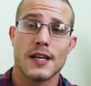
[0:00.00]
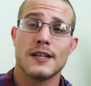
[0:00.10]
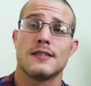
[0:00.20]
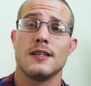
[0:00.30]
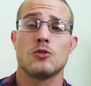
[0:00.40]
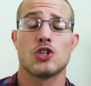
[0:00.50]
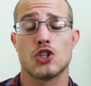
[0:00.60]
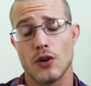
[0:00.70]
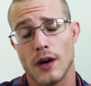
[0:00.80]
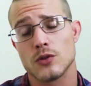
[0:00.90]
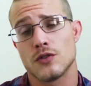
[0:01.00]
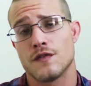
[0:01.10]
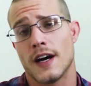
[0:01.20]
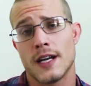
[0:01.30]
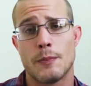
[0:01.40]
and his team struggled to
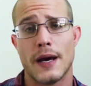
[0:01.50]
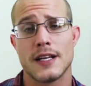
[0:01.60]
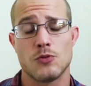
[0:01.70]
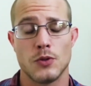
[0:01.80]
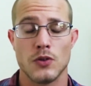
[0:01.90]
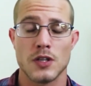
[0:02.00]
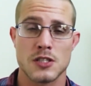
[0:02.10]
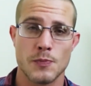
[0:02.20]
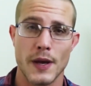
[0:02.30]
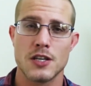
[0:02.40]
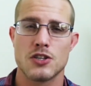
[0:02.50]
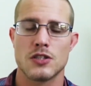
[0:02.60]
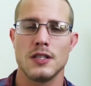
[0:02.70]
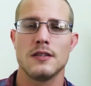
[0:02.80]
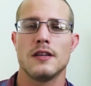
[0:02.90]
find a balance between a
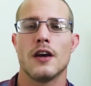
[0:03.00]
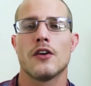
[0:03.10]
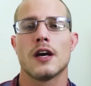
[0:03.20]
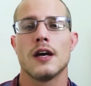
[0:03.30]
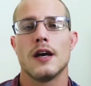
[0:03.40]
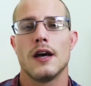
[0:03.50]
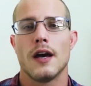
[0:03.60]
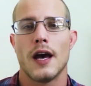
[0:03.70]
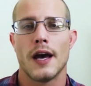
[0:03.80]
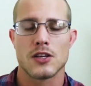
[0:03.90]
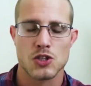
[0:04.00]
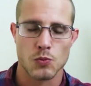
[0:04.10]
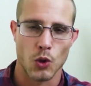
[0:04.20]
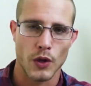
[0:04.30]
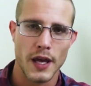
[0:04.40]
spacious interior and a
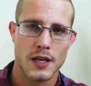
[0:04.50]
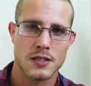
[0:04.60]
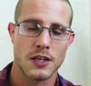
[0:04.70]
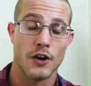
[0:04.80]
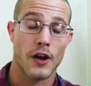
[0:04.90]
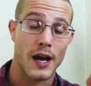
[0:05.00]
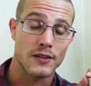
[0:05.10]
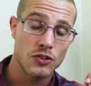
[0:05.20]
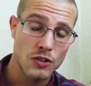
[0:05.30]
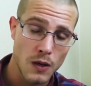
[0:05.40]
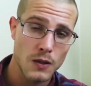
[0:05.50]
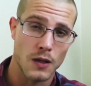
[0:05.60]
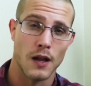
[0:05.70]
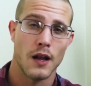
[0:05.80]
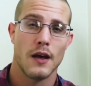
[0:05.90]
small exterior
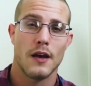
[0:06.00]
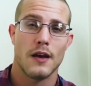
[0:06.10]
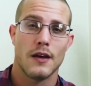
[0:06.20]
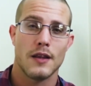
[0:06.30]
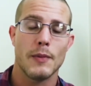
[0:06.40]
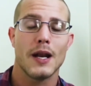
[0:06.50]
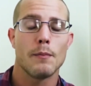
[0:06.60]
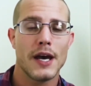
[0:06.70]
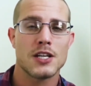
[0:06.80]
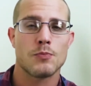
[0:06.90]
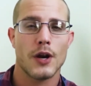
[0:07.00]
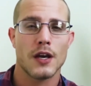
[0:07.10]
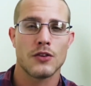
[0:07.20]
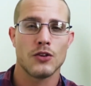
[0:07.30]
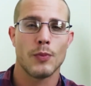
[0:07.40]
until they made a major
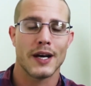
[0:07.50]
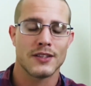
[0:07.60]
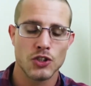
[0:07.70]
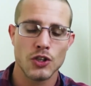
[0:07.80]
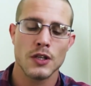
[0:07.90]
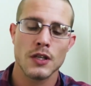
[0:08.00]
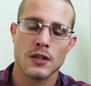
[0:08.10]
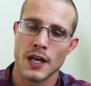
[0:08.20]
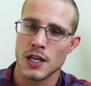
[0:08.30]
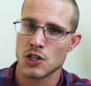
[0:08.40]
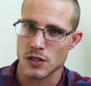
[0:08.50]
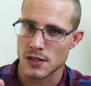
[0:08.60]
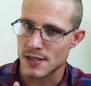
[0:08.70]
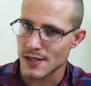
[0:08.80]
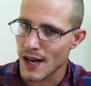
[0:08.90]
breakthrough by turning the engine
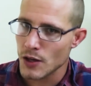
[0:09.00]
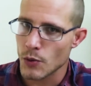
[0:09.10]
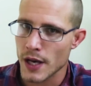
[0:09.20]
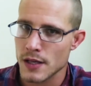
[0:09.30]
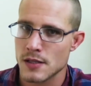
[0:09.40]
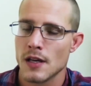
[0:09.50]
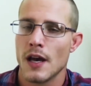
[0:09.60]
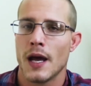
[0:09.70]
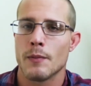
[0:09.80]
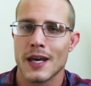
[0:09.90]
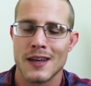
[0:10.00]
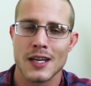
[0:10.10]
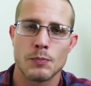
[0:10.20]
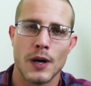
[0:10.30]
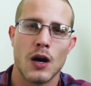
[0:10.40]
sideways and making
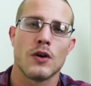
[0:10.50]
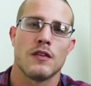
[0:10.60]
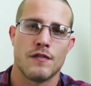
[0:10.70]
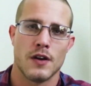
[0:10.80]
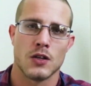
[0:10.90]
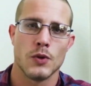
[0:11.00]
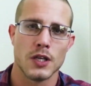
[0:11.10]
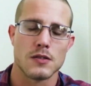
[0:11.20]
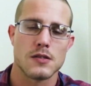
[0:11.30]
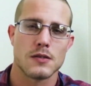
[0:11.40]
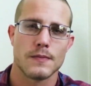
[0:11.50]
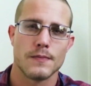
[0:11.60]
it power the front wheels.